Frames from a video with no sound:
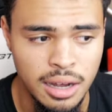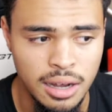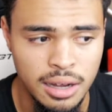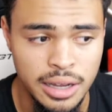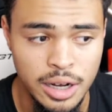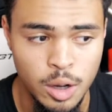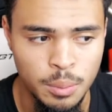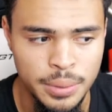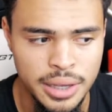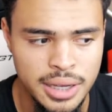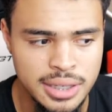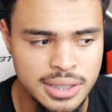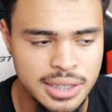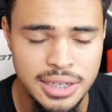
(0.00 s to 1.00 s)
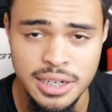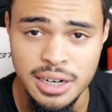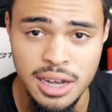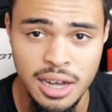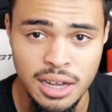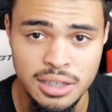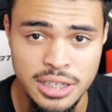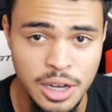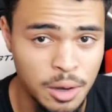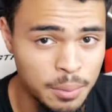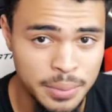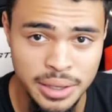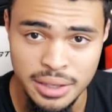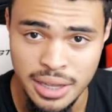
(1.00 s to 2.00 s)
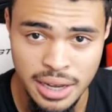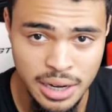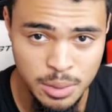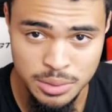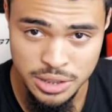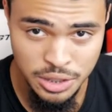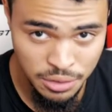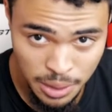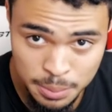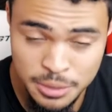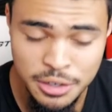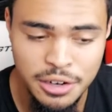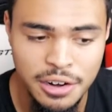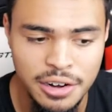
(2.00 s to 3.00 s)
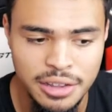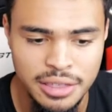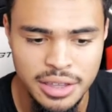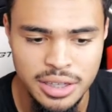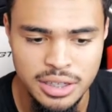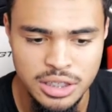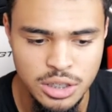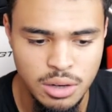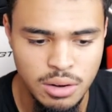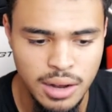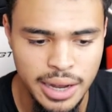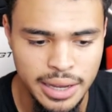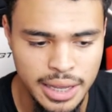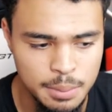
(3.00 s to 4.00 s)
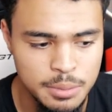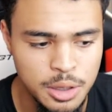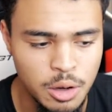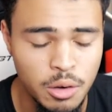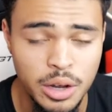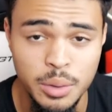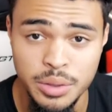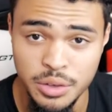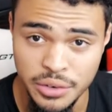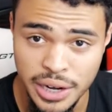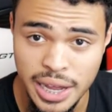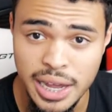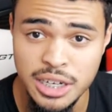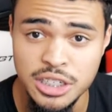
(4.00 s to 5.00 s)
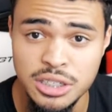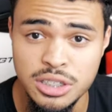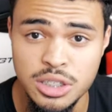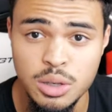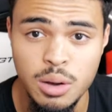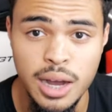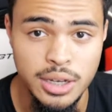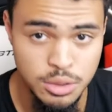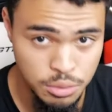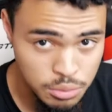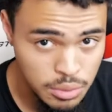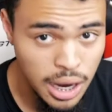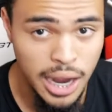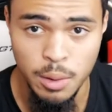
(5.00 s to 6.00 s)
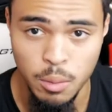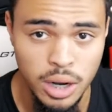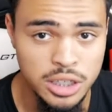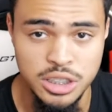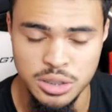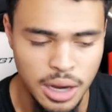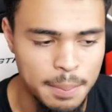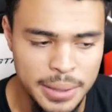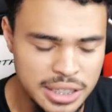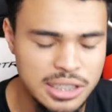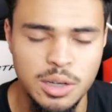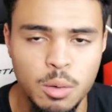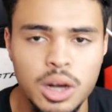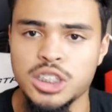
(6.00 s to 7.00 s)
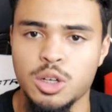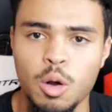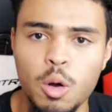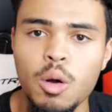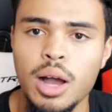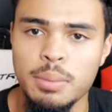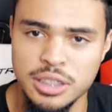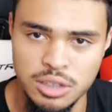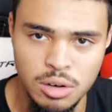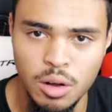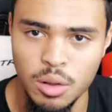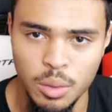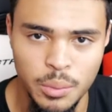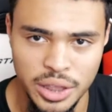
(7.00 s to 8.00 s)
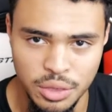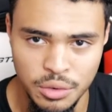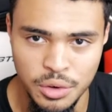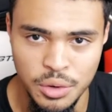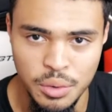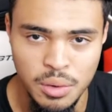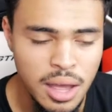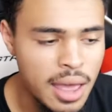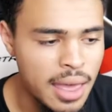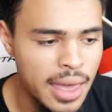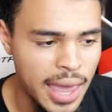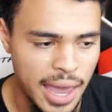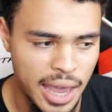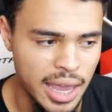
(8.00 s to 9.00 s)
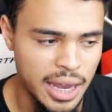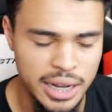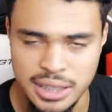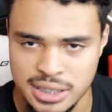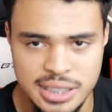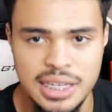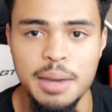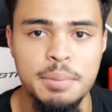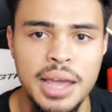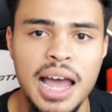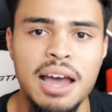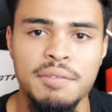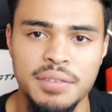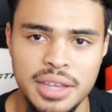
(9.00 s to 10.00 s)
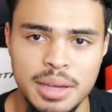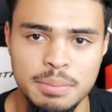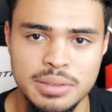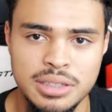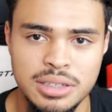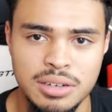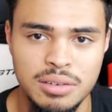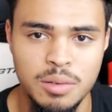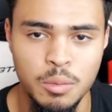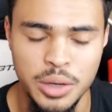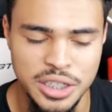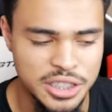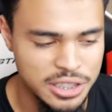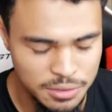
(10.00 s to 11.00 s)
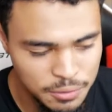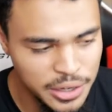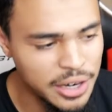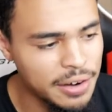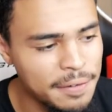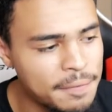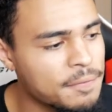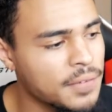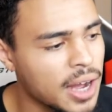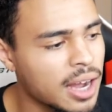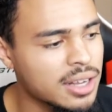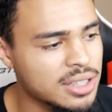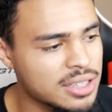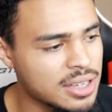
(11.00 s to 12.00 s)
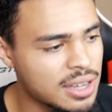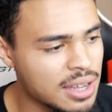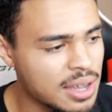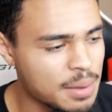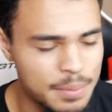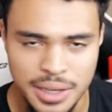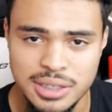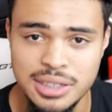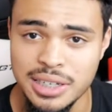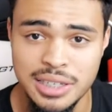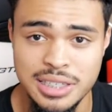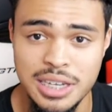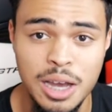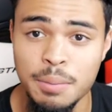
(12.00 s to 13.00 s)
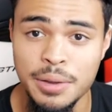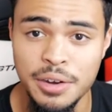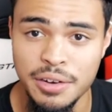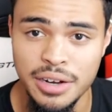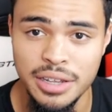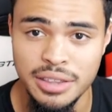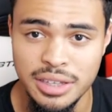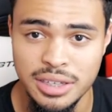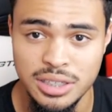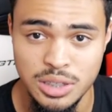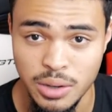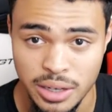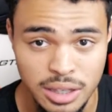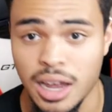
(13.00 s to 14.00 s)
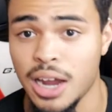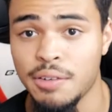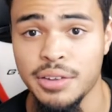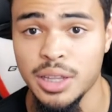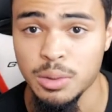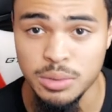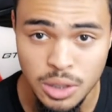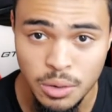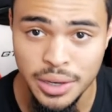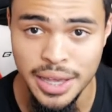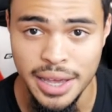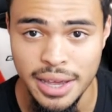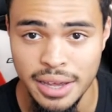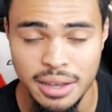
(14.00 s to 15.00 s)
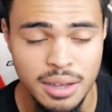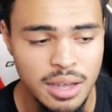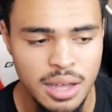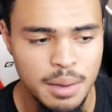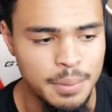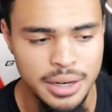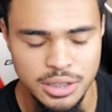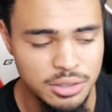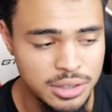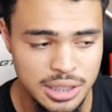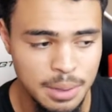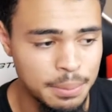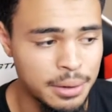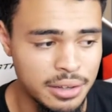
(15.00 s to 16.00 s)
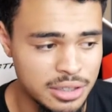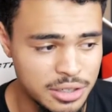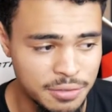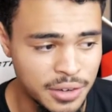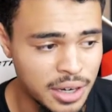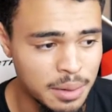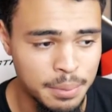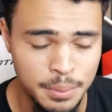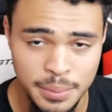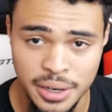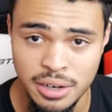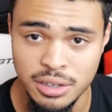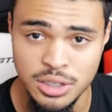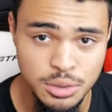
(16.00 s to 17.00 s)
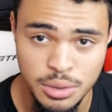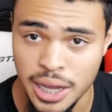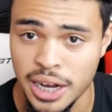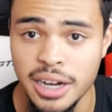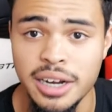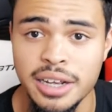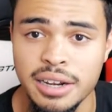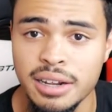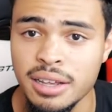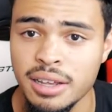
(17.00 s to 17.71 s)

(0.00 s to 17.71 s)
in OBS it did not tell me that it was corrupted or anything, so I kept going with the reaction. So I basically watched the whole episode all the way through, and it saved half of the episode, which is very fucked because it didn't tell me or anything. So I thought everything was okay, but as soon as I put it into fucking Premiere to edit it,